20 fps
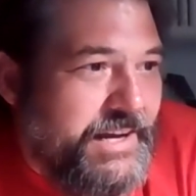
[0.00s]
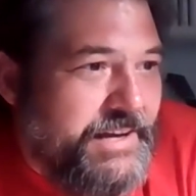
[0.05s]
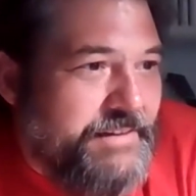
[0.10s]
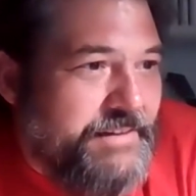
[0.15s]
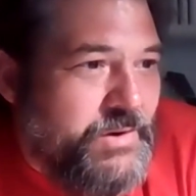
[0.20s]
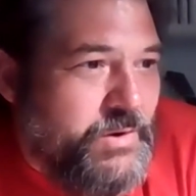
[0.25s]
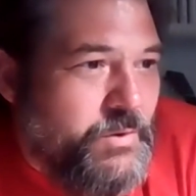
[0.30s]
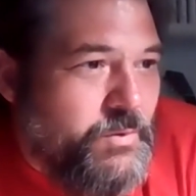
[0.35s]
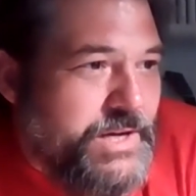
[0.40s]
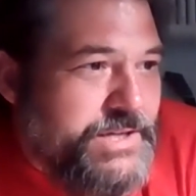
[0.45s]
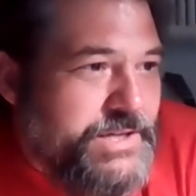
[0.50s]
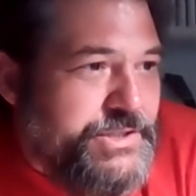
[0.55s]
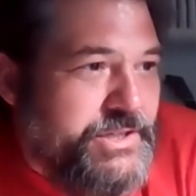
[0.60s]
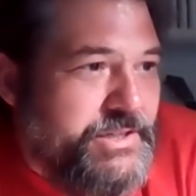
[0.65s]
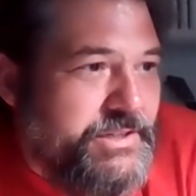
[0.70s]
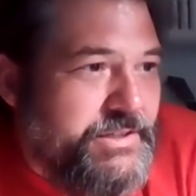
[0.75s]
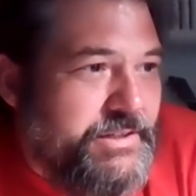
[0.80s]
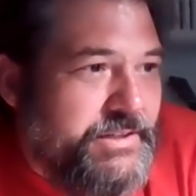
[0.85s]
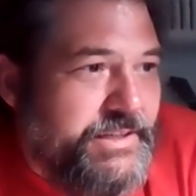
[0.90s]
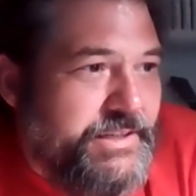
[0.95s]
I have a
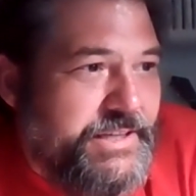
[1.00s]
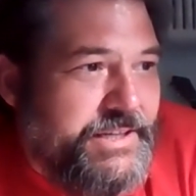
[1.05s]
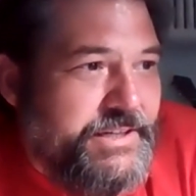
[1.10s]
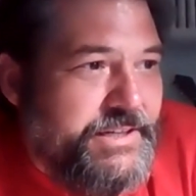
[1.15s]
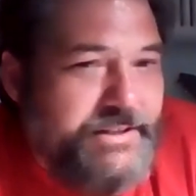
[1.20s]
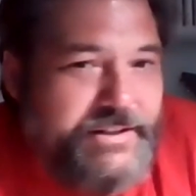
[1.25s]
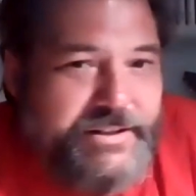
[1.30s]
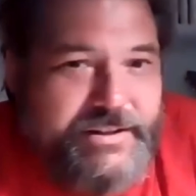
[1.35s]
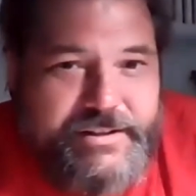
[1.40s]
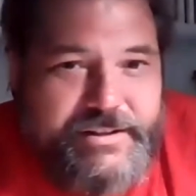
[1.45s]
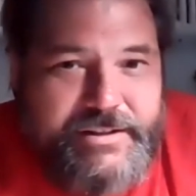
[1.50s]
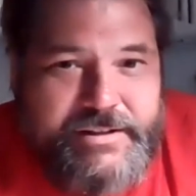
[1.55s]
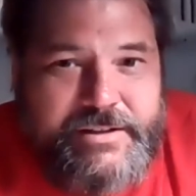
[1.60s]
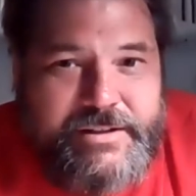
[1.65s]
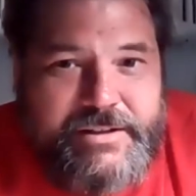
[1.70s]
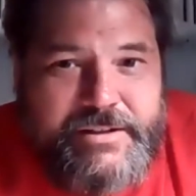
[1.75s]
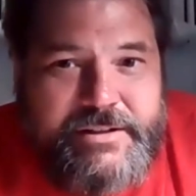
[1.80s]
question here